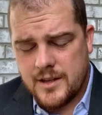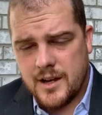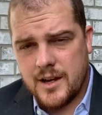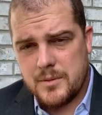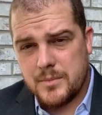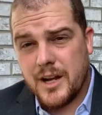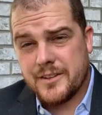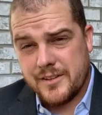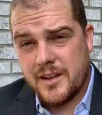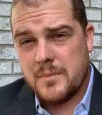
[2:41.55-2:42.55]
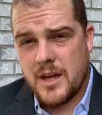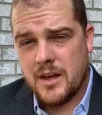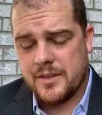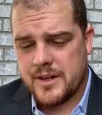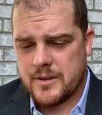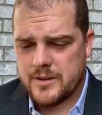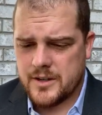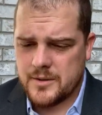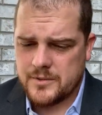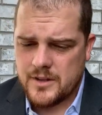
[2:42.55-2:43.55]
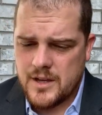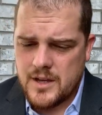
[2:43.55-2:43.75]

on some health outcomes,